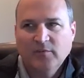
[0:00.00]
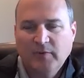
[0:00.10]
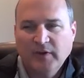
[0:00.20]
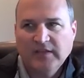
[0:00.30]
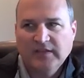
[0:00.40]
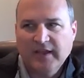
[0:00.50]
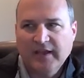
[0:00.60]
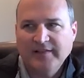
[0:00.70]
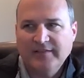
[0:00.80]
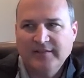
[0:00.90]
but
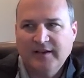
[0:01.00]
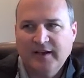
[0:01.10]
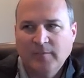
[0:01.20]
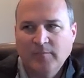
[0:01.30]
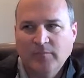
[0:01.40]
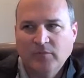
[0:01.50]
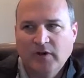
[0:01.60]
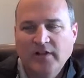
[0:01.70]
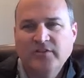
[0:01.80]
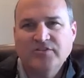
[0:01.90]
yet
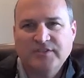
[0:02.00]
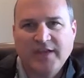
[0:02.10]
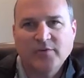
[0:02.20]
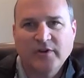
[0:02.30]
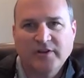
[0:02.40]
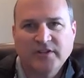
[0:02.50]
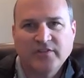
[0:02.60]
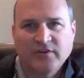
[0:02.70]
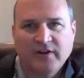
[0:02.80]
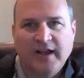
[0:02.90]
understand where each
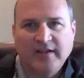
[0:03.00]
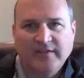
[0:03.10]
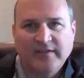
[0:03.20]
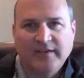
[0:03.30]
other are at,